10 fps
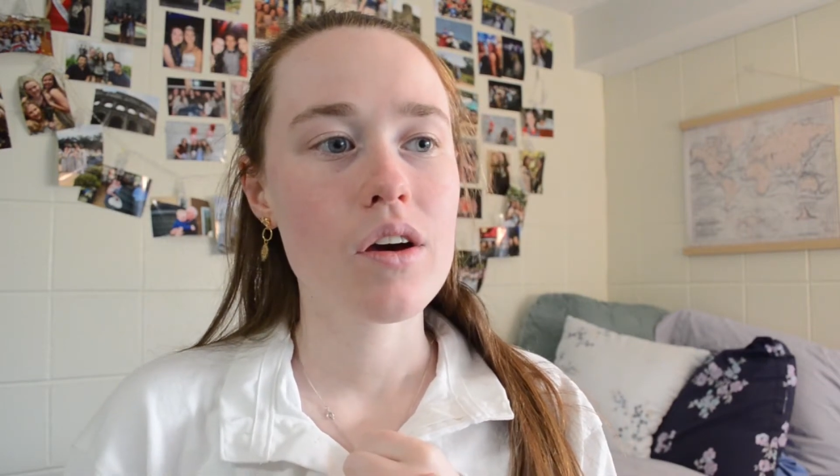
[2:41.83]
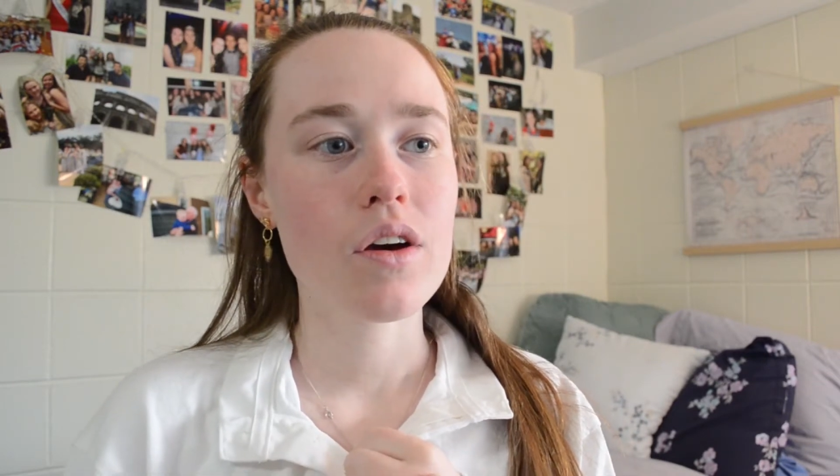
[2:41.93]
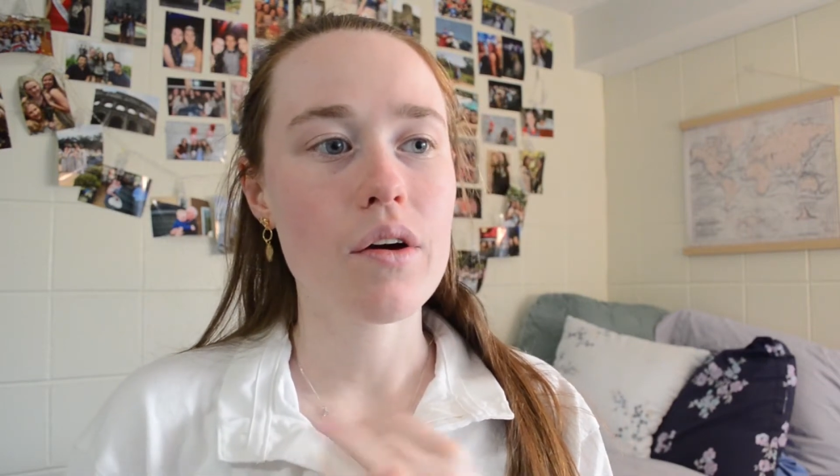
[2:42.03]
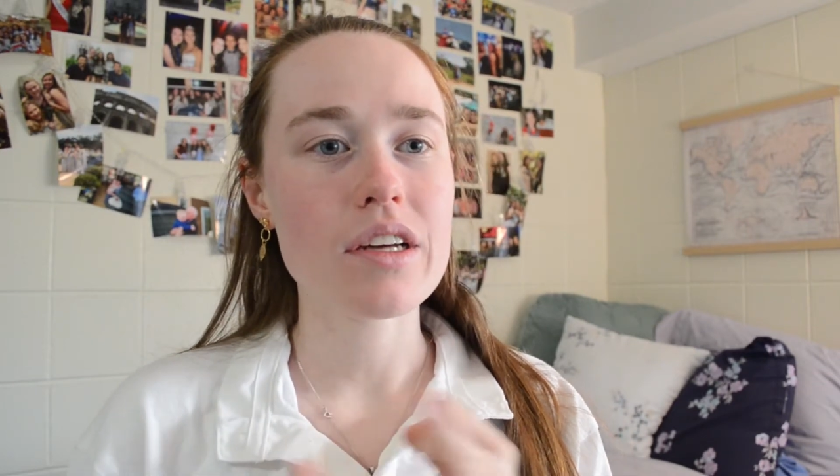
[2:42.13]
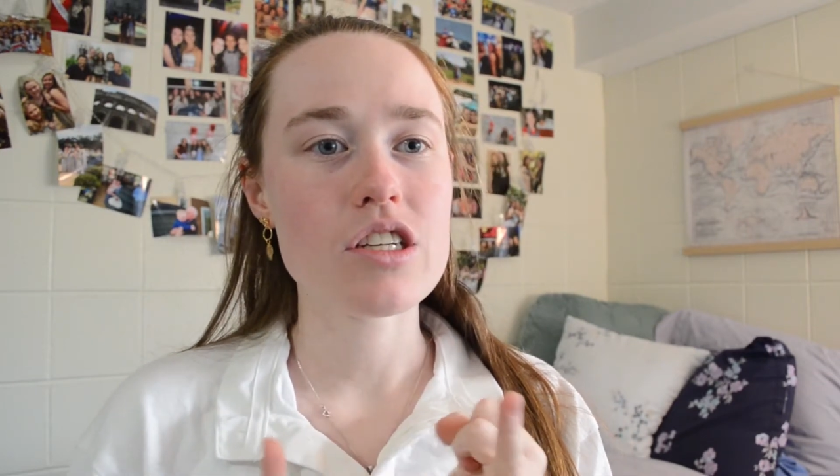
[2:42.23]

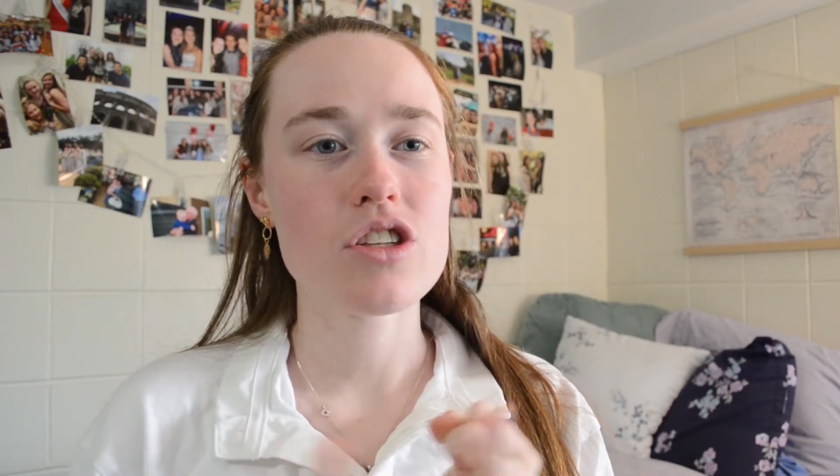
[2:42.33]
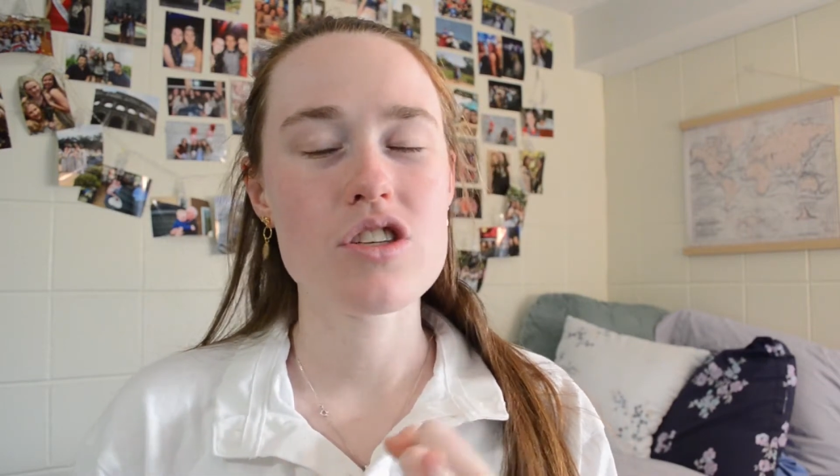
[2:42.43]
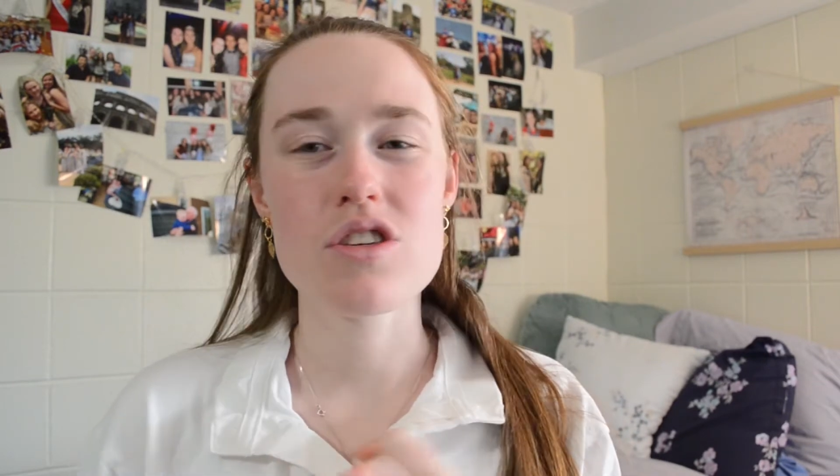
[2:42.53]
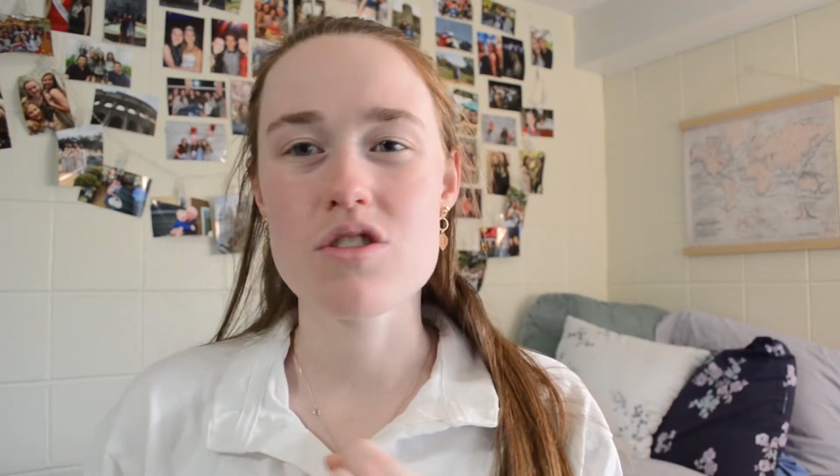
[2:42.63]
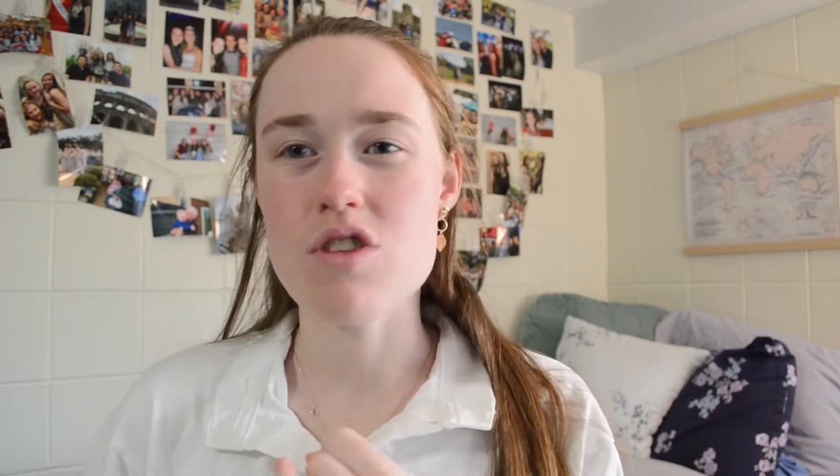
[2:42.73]
going to
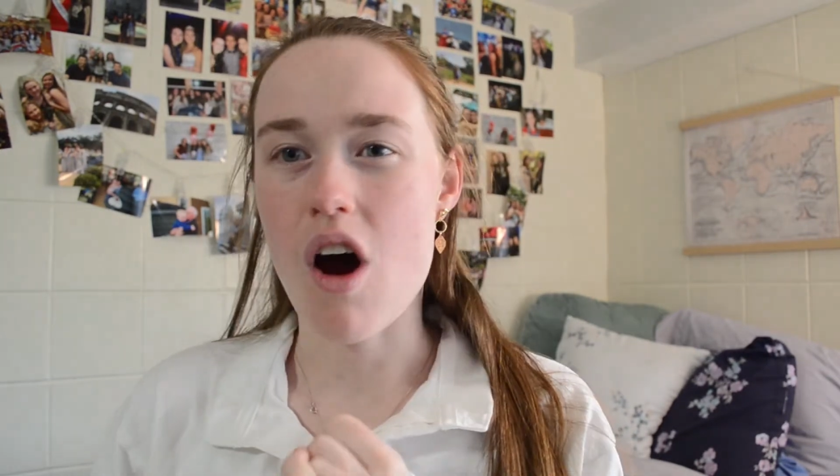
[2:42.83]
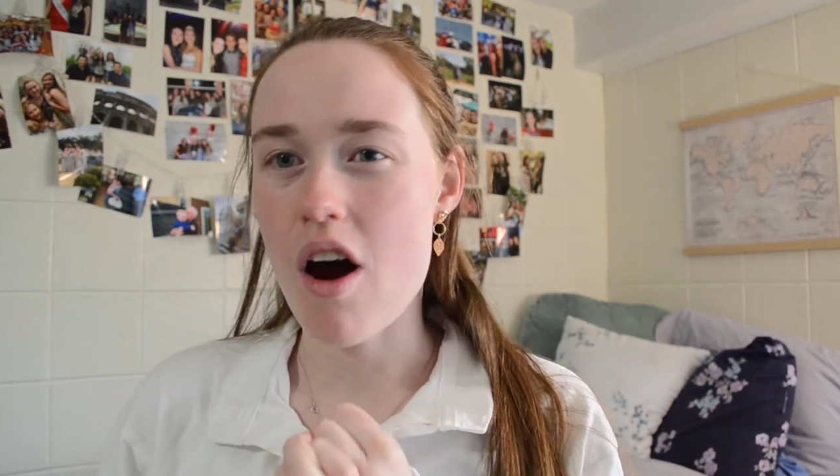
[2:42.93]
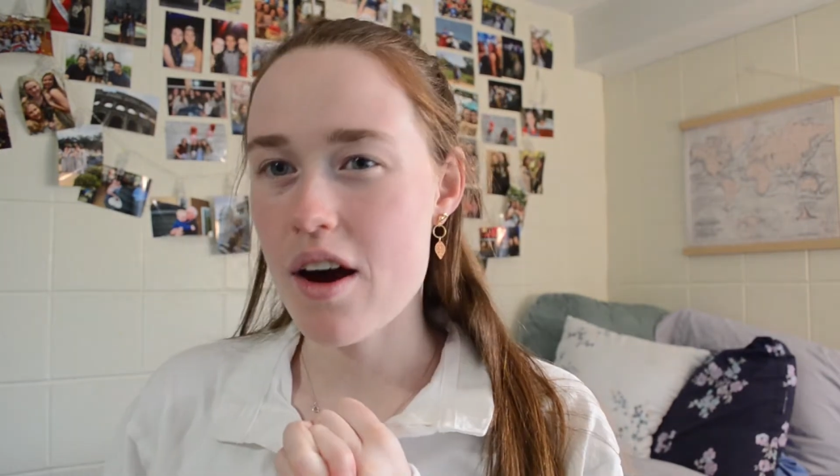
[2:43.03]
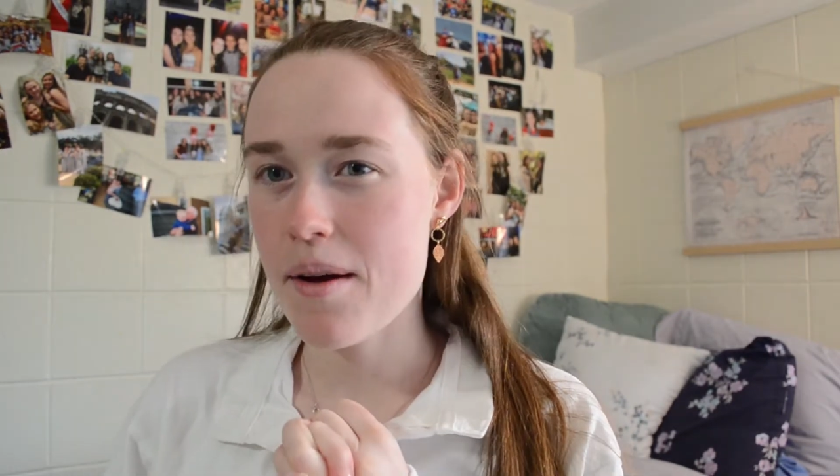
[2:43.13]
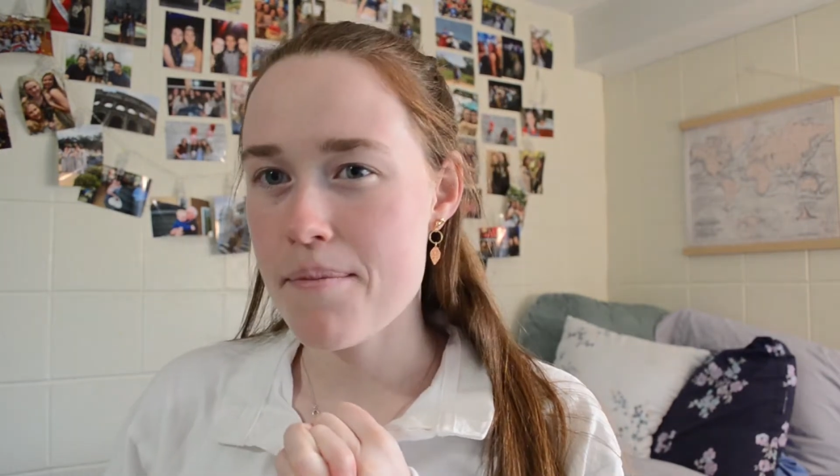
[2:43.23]

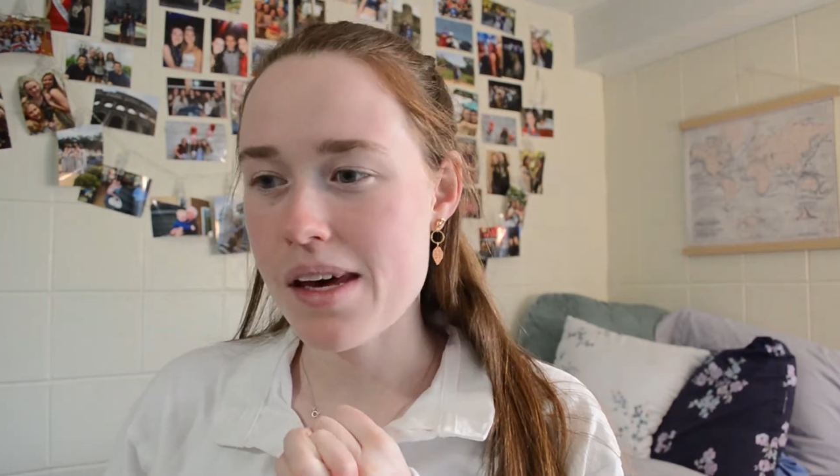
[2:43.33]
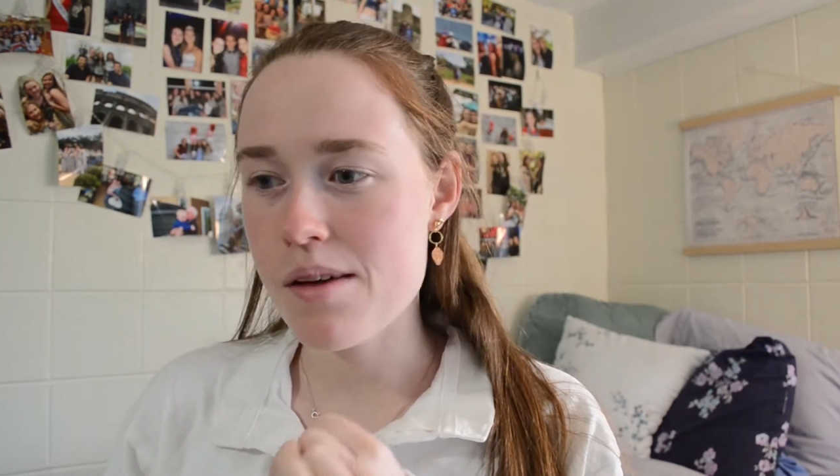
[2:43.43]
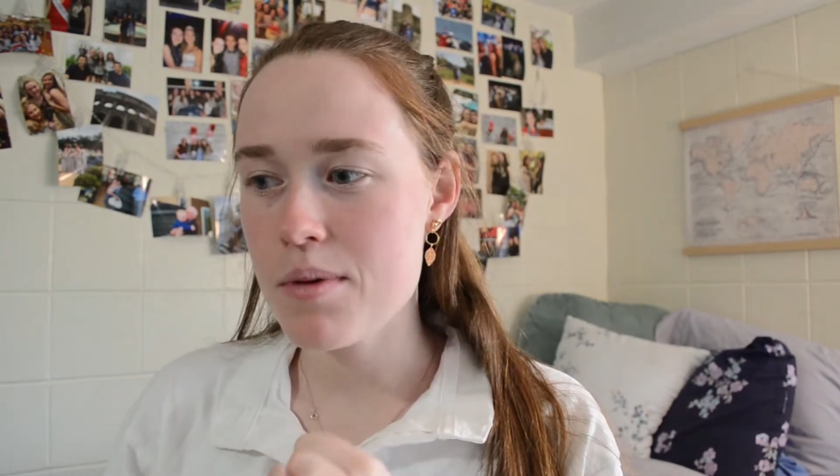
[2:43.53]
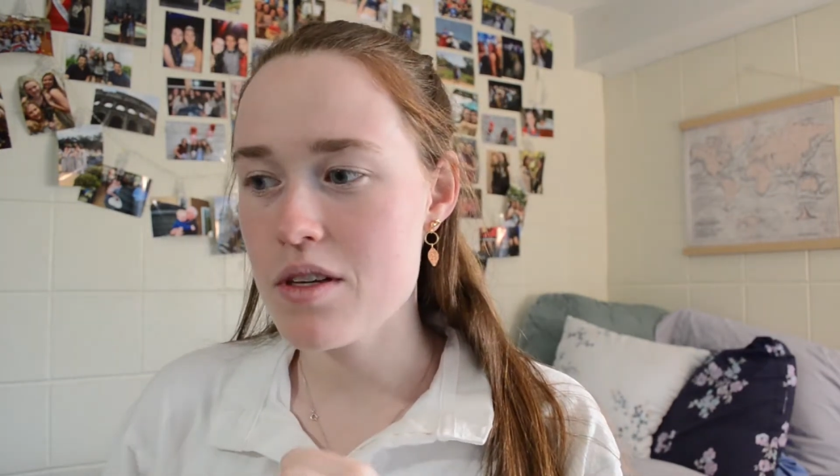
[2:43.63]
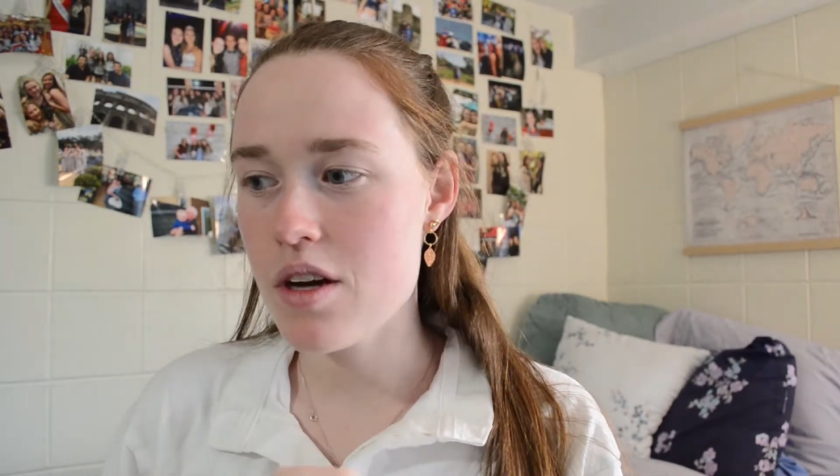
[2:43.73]
start my
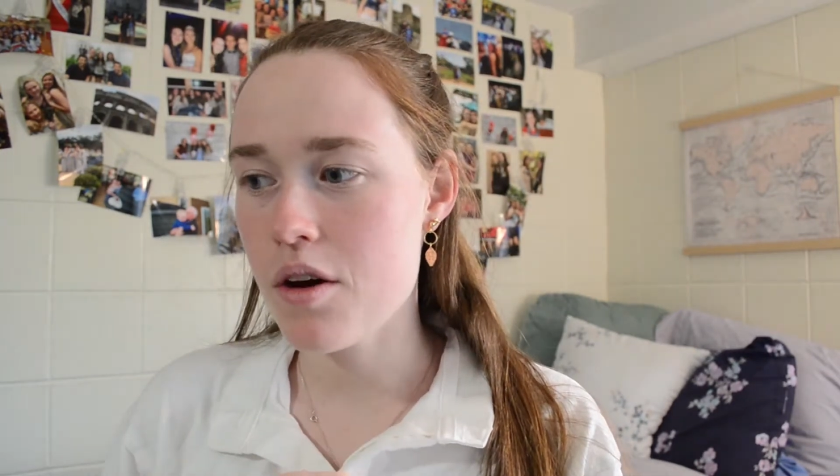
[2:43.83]
computer